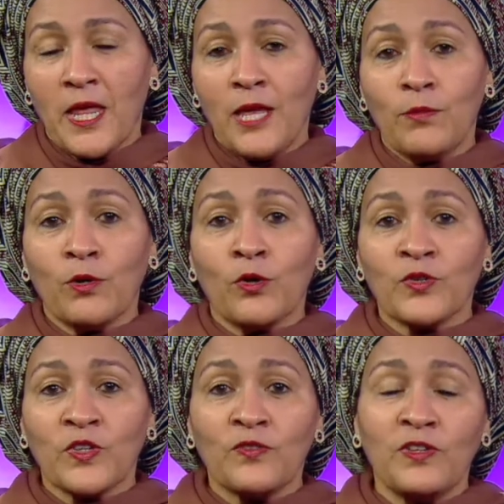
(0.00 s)
It will
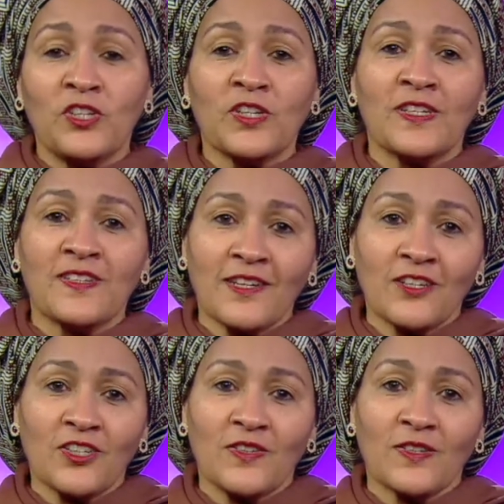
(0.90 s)
also feature
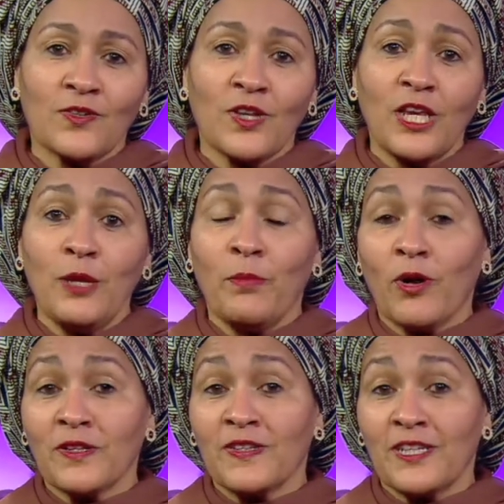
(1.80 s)
discussions on key
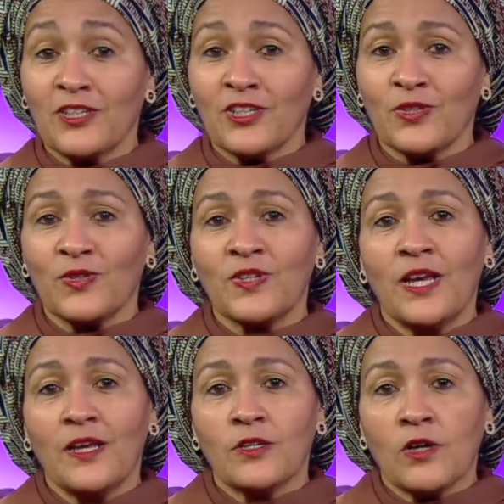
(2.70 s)
policy issues
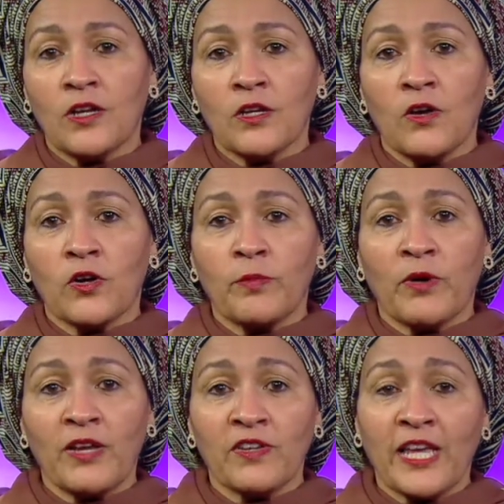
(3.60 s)
to unlock
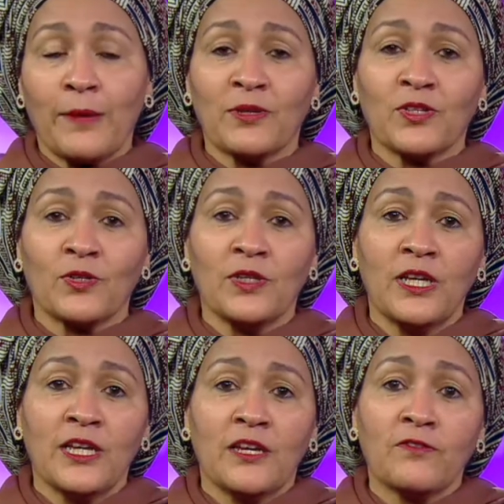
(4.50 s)
private capital
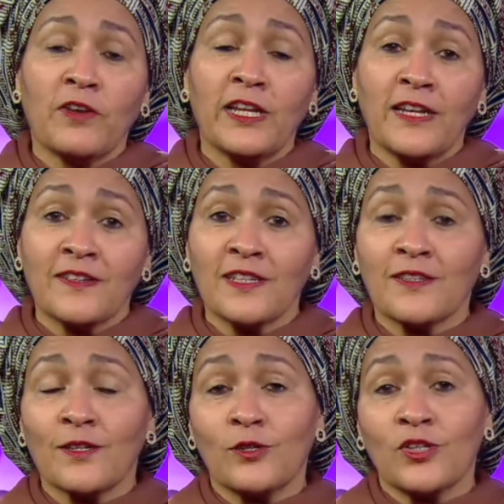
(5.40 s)
and financing
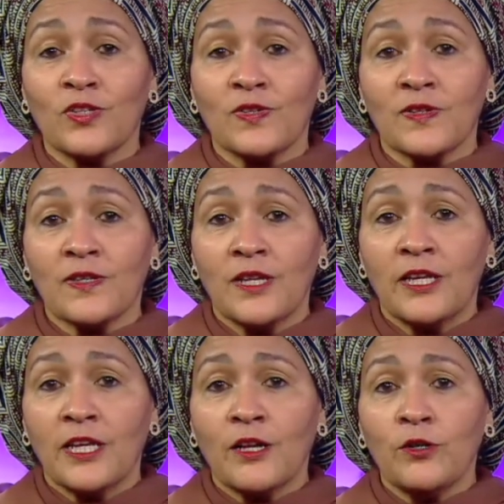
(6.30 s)
solutions,
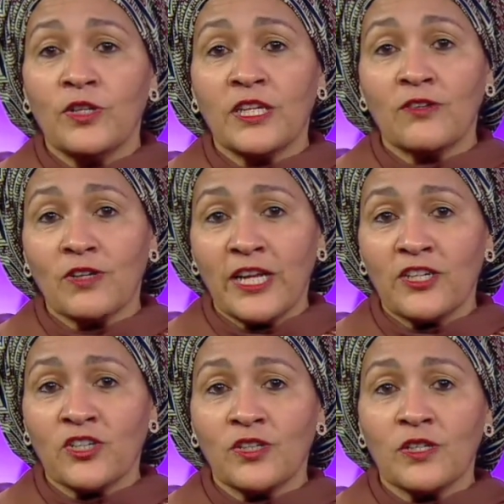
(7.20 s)
including in
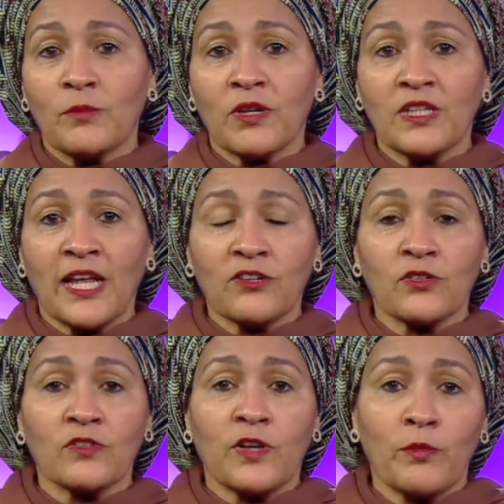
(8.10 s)
relation to multilateral
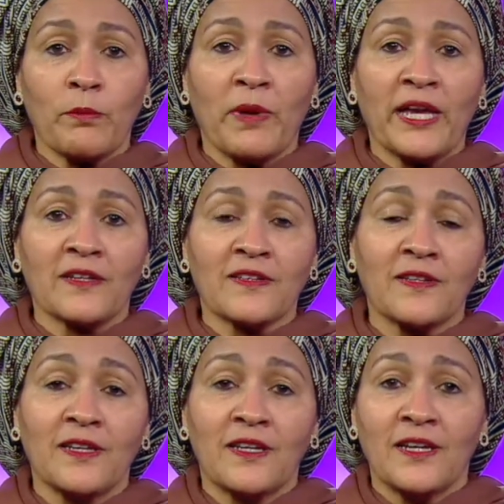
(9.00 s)
development banks
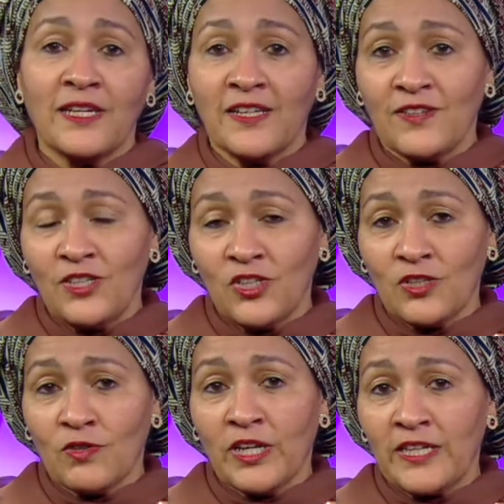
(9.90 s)
and
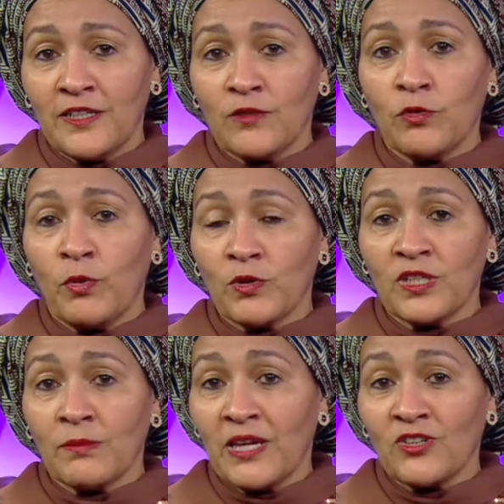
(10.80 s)
SDG-related
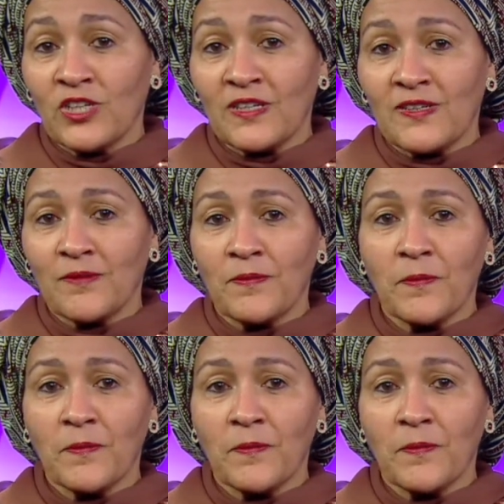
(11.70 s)
reporting metrics.